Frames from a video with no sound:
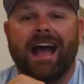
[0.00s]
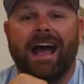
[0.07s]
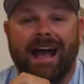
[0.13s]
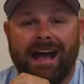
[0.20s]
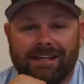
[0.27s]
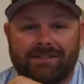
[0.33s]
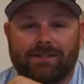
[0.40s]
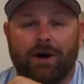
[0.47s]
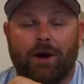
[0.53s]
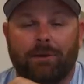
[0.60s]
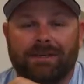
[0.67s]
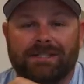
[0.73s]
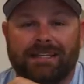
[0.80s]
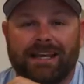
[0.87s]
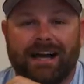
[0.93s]
As
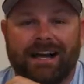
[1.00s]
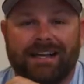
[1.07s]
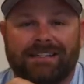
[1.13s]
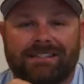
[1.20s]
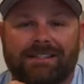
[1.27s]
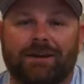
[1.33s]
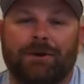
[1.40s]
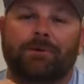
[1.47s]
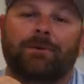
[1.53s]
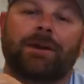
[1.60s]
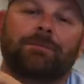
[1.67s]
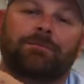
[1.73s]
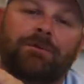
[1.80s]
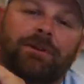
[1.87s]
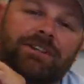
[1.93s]
always, guys, we
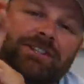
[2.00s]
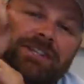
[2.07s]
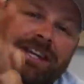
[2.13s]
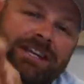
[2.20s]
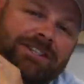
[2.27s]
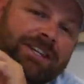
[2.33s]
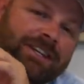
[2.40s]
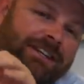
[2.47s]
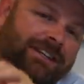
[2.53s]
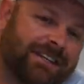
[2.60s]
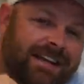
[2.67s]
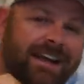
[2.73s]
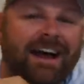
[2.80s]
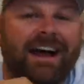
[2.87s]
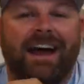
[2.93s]
appreciate you.
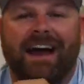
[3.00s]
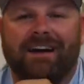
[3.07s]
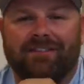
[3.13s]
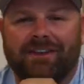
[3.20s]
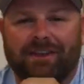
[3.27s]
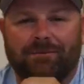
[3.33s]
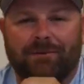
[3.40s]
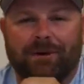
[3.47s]
Have a good